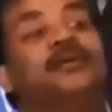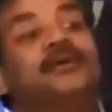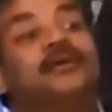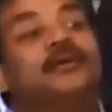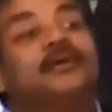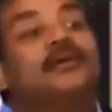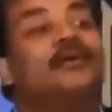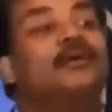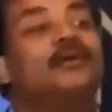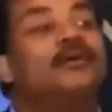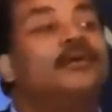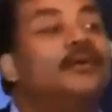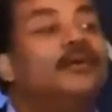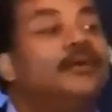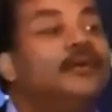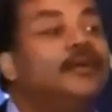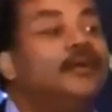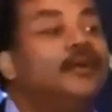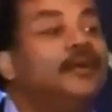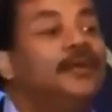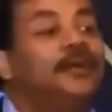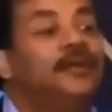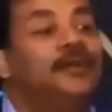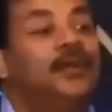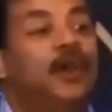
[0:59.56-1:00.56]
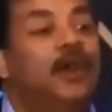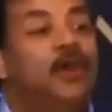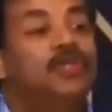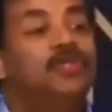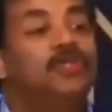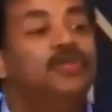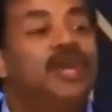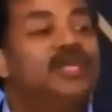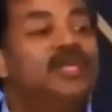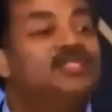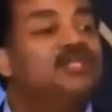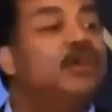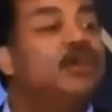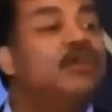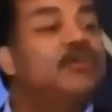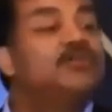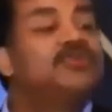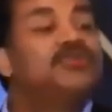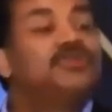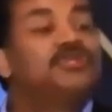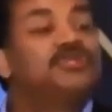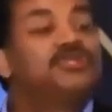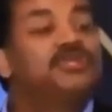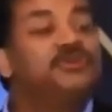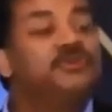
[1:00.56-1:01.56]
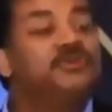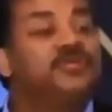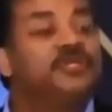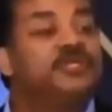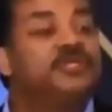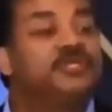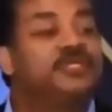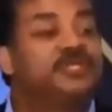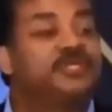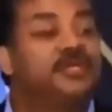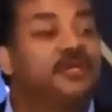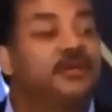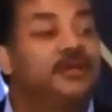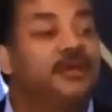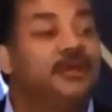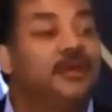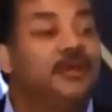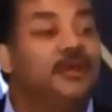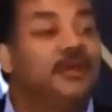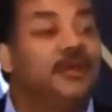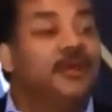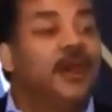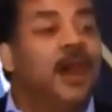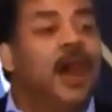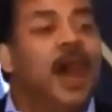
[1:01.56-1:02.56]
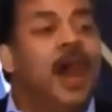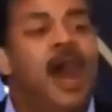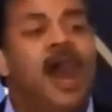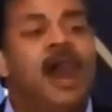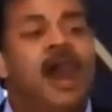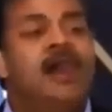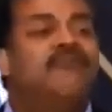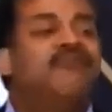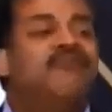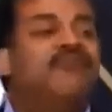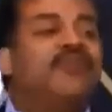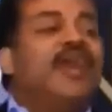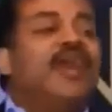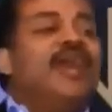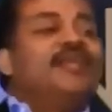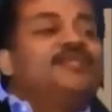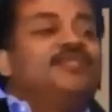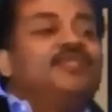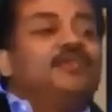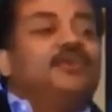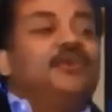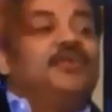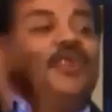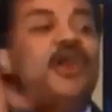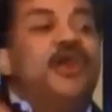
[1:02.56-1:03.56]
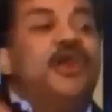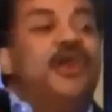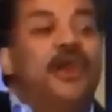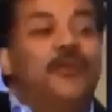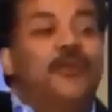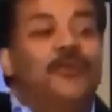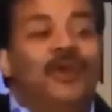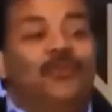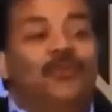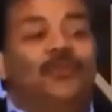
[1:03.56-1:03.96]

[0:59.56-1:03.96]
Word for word: there. Oh, you guys aren't the students. Oh, forget you. No,